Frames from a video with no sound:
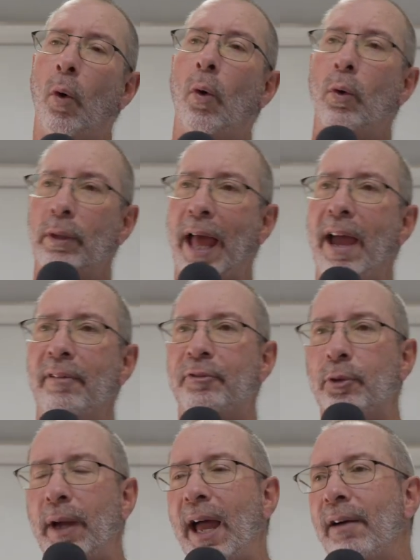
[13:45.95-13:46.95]
all
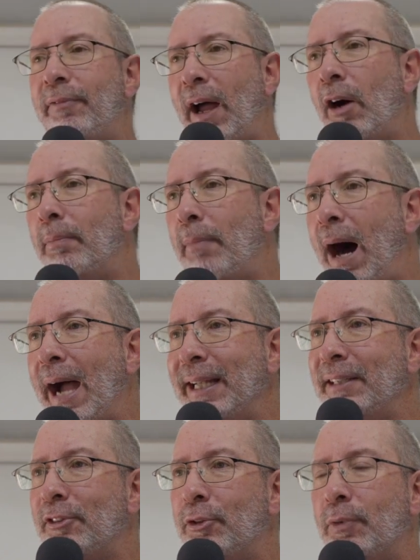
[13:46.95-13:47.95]
have to have our
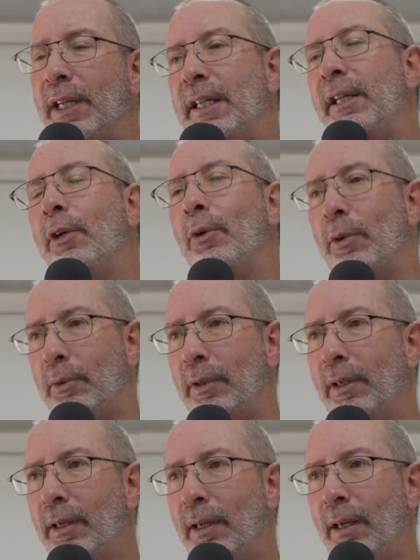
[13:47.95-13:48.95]
minds renewed.
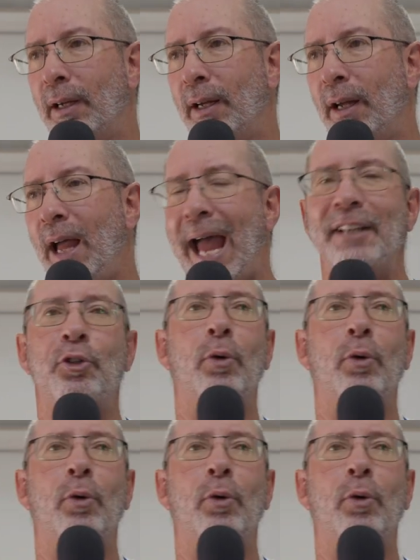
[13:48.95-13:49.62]
And